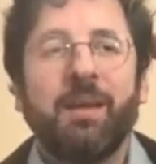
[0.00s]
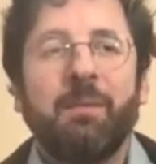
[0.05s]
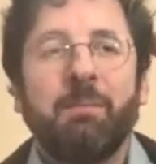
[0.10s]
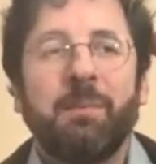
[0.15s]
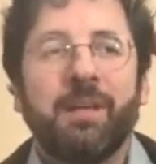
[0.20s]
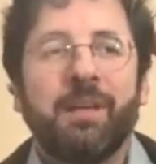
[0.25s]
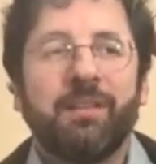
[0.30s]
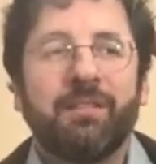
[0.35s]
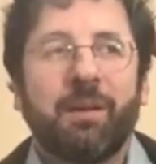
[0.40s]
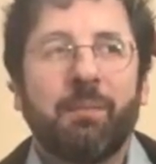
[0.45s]

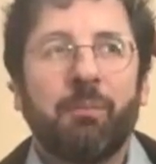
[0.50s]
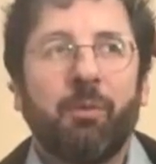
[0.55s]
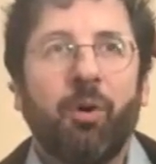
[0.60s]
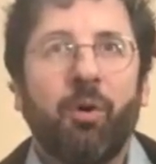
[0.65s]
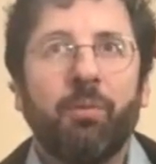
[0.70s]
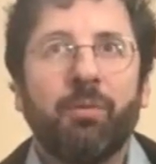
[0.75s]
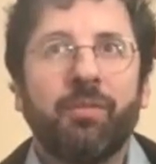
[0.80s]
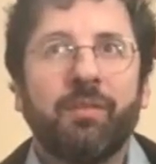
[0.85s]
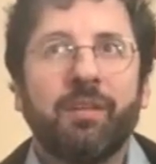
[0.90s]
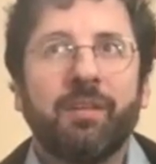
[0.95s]
Because I'm
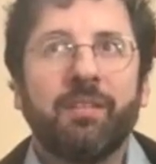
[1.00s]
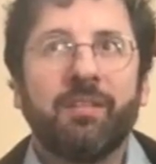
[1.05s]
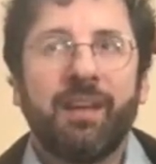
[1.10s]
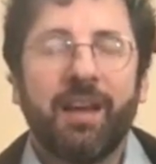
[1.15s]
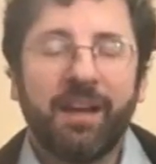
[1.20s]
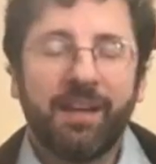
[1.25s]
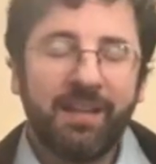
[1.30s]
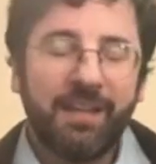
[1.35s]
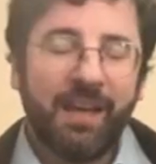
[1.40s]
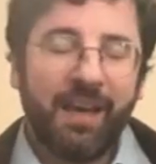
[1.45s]
almost
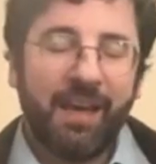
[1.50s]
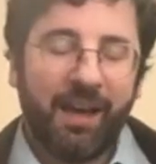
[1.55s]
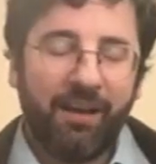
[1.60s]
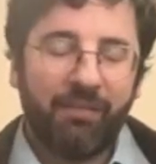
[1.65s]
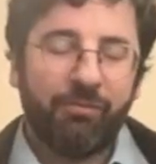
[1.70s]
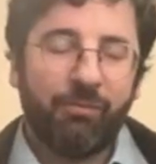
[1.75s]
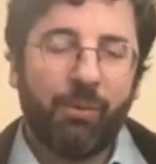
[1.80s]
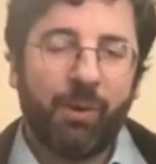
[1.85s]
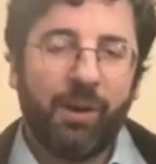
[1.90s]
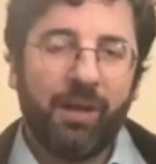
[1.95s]
exactly
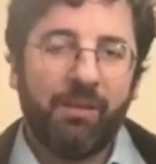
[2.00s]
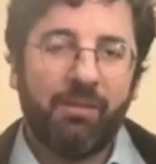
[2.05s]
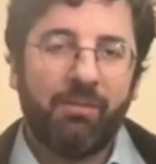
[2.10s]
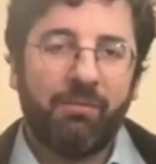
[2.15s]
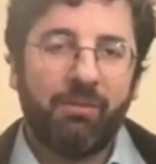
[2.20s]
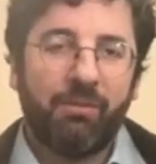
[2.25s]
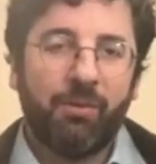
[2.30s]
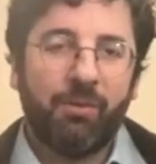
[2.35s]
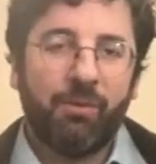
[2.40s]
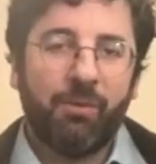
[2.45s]
halfway
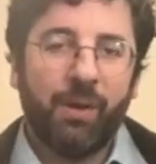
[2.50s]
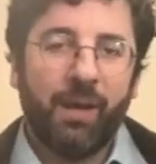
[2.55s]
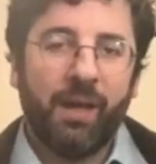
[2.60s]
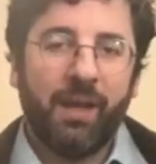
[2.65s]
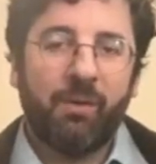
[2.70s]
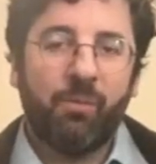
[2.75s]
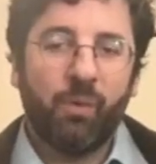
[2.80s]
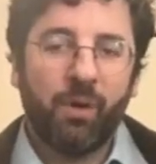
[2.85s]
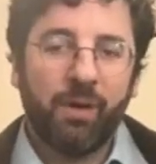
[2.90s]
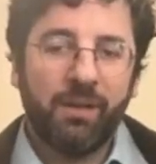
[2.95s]
through a
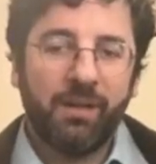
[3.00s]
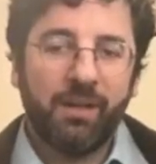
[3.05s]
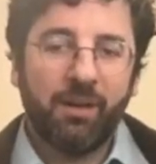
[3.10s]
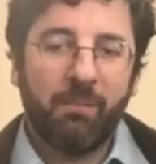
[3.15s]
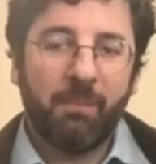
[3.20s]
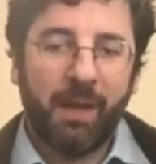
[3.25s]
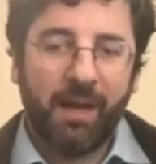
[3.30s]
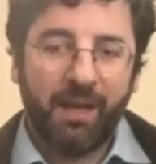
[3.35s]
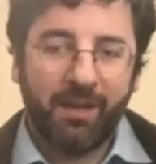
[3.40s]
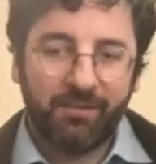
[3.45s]
one-year
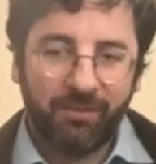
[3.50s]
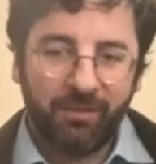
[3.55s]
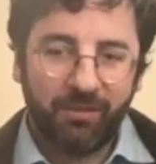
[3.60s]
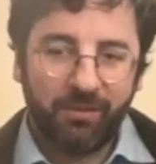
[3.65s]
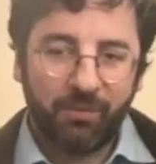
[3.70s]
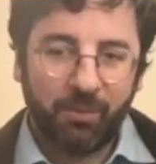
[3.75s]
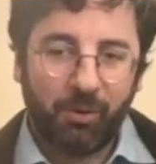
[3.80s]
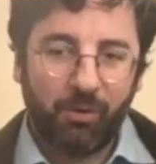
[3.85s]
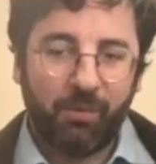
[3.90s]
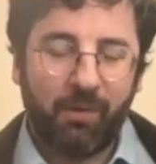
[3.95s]
master's
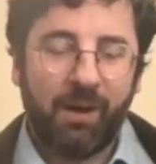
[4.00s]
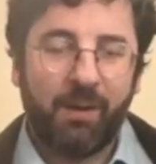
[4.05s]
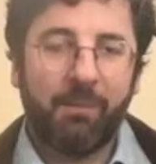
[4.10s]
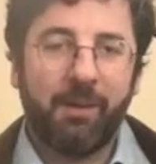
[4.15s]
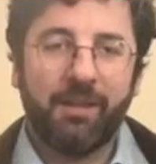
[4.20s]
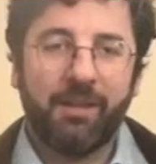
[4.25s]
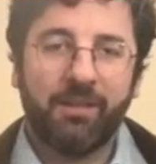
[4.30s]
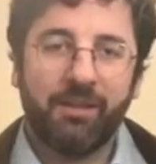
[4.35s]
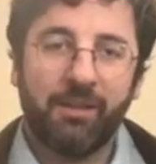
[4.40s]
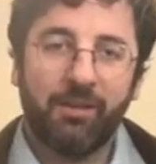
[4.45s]
program
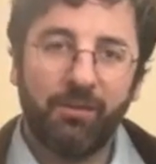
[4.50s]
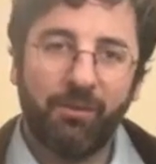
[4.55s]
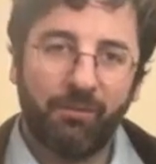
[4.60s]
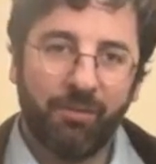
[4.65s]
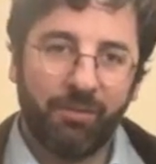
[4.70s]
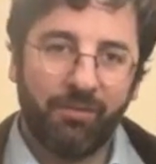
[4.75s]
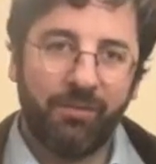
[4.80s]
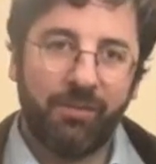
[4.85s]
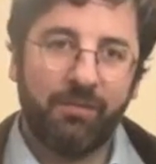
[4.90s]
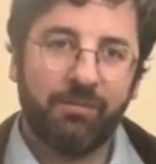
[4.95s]
at the
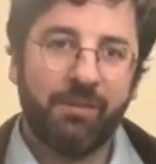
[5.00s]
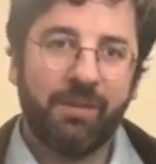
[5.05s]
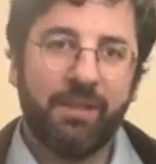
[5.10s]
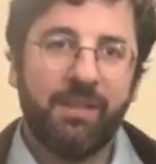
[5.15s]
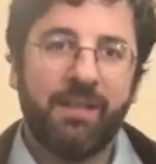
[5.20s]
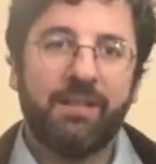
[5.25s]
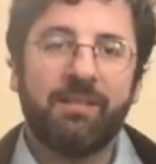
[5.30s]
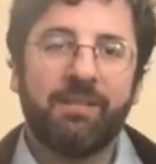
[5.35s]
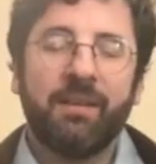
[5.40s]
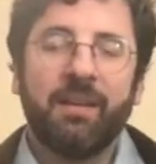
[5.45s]
University of
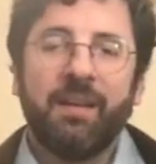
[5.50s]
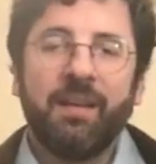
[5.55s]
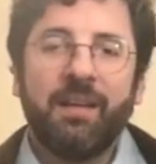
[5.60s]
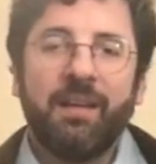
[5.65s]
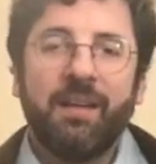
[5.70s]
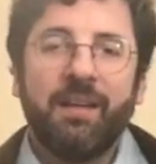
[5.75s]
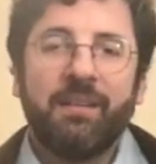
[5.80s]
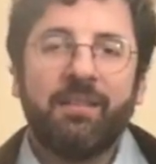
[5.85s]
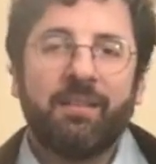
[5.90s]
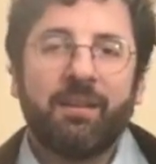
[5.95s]
Leeds.
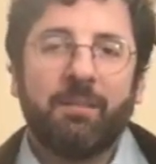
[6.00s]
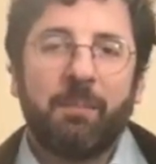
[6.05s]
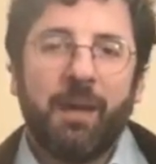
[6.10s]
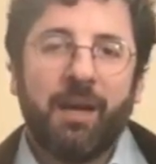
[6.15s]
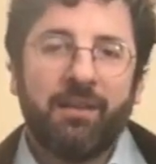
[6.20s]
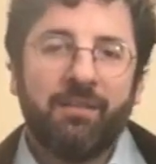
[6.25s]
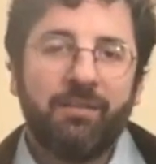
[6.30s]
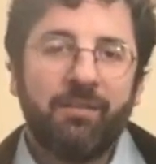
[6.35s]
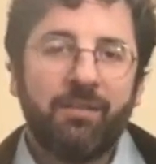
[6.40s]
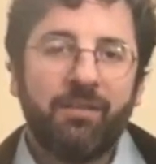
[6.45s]
It's a
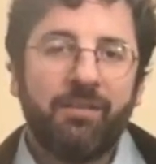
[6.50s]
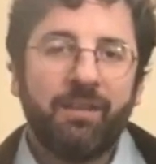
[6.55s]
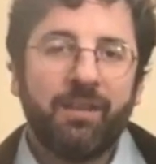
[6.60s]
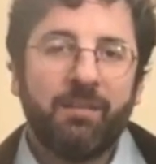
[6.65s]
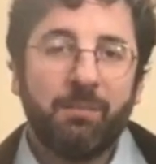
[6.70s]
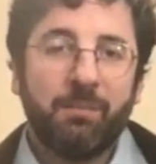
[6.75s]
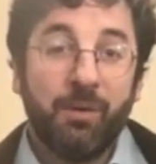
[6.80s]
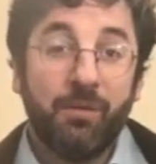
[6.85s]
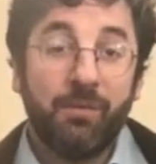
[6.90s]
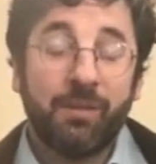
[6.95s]
master's
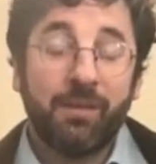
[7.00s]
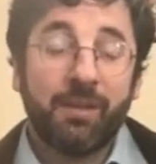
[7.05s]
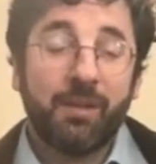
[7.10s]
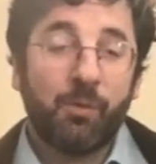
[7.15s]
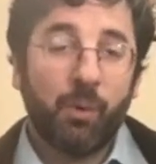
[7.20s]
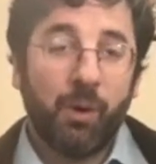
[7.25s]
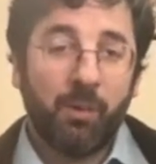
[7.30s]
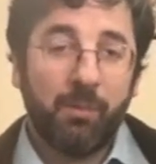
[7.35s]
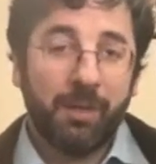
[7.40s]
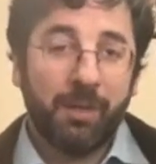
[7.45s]
in music and
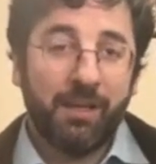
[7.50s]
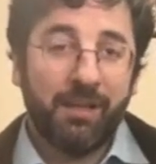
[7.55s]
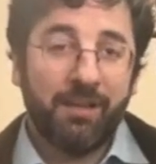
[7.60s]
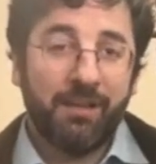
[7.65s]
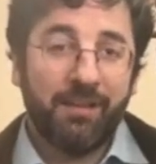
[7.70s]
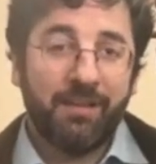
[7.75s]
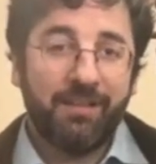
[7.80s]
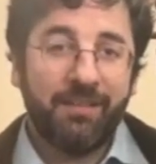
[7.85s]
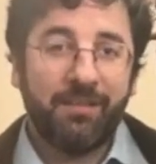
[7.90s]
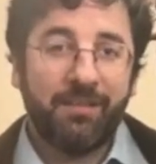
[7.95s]

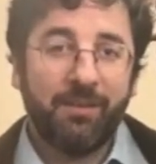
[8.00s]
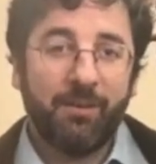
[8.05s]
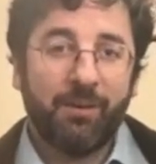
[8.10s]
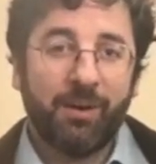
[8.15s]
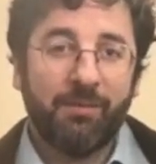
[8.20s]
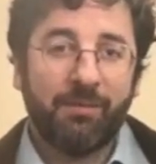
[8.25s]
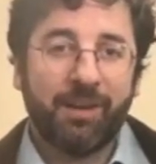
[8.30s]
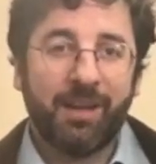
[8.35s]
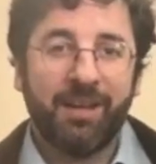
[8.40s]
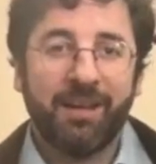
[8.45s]
well-being. So
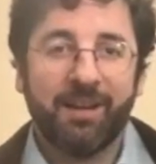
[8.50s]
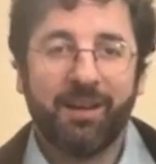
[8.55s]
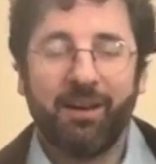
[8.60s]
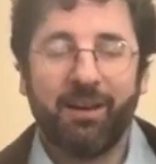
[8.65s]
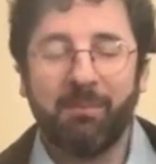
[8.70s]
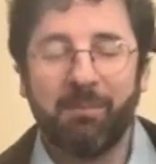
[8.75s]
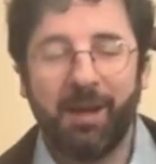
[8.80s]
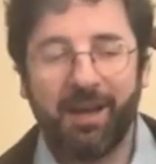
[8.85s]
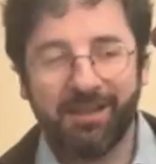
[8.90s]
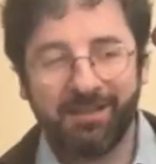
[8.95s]
I've kind of
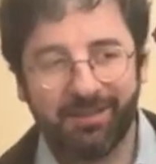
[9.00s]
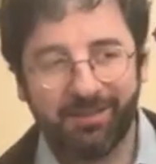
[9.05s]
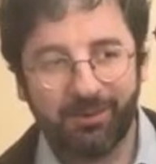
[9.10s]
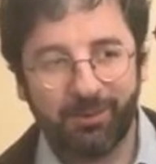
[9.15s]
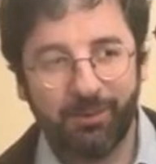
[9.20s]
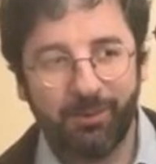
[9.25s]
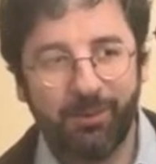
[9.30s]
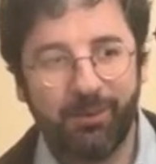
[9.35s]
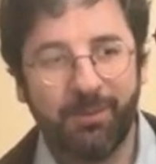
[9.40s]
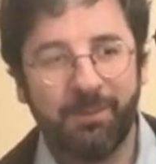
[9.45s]
gone back to
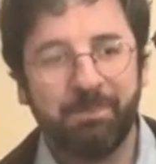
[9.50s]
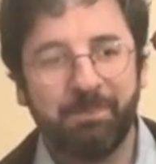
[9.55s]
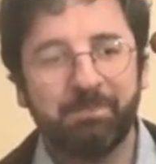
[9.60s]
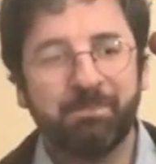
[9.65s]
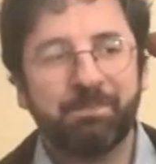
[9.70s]
school,